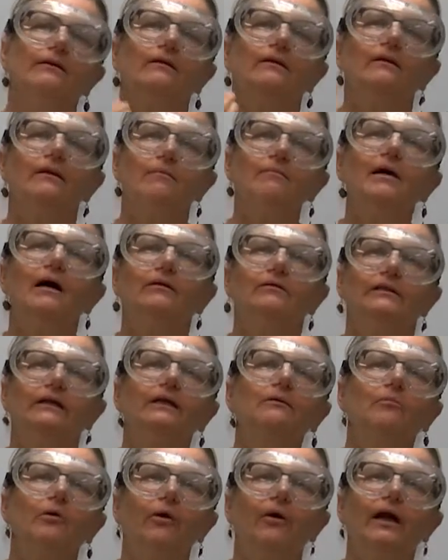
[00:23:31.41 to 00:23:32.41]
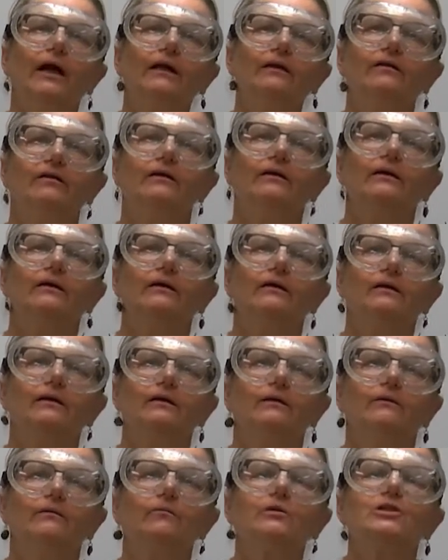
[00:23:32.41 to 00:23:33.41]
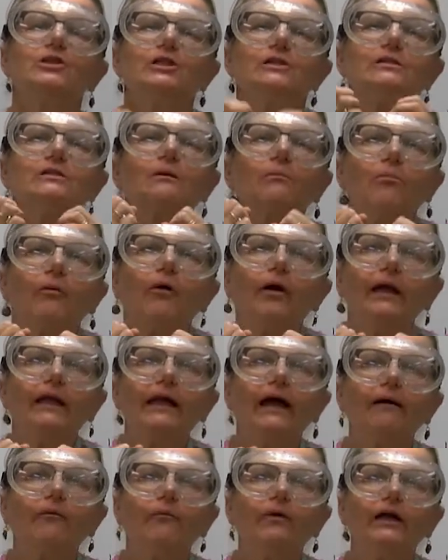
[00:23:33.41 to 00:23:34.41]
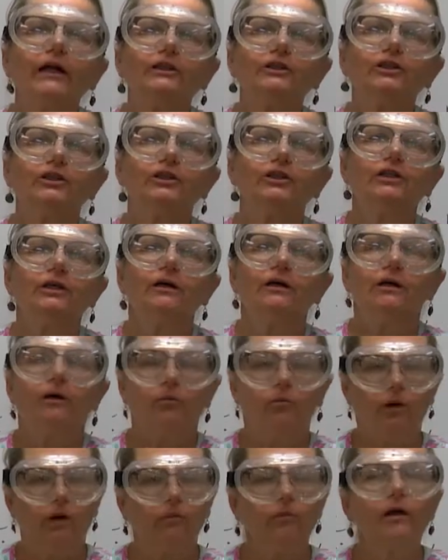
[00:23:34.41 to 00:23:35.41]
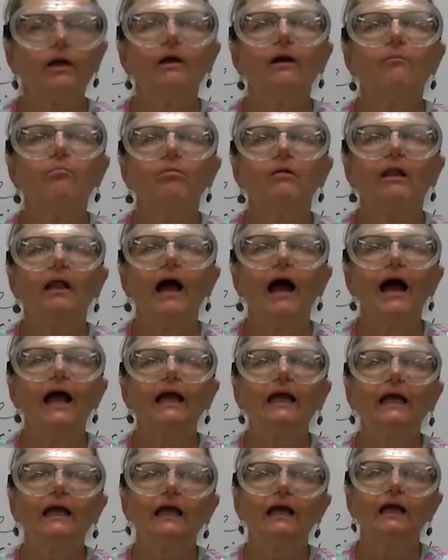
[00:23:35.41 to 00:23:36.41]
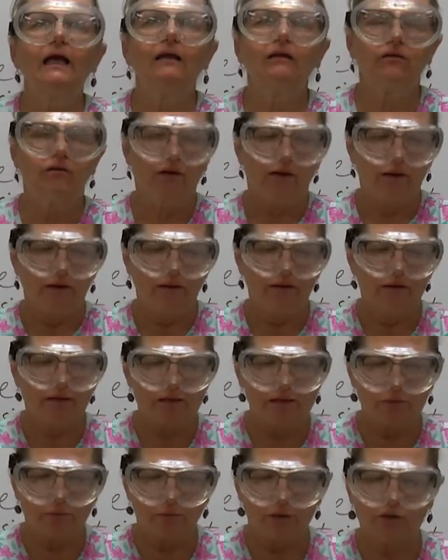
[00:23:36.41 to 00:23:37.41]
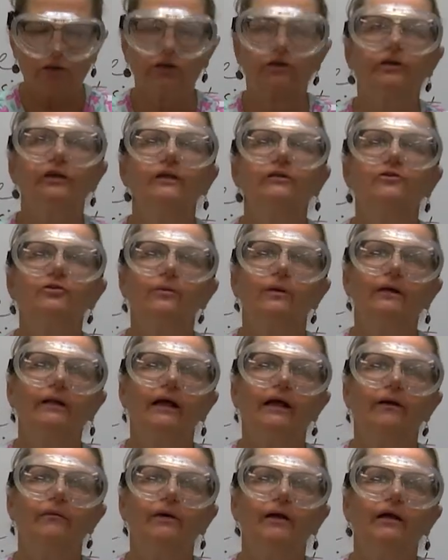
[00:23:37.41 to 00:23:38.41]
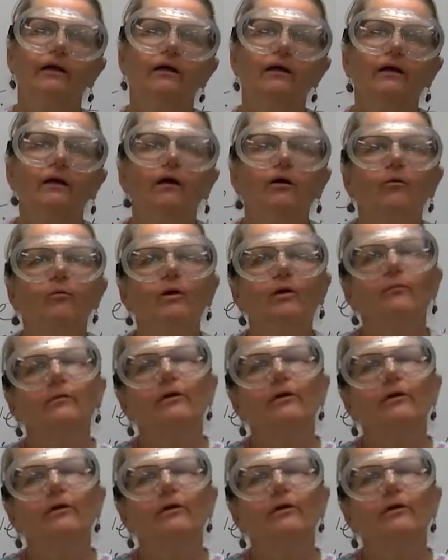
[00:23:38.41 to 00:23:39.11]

the melting point, which is the point at which when we apply heat, this will turn into a liquid. When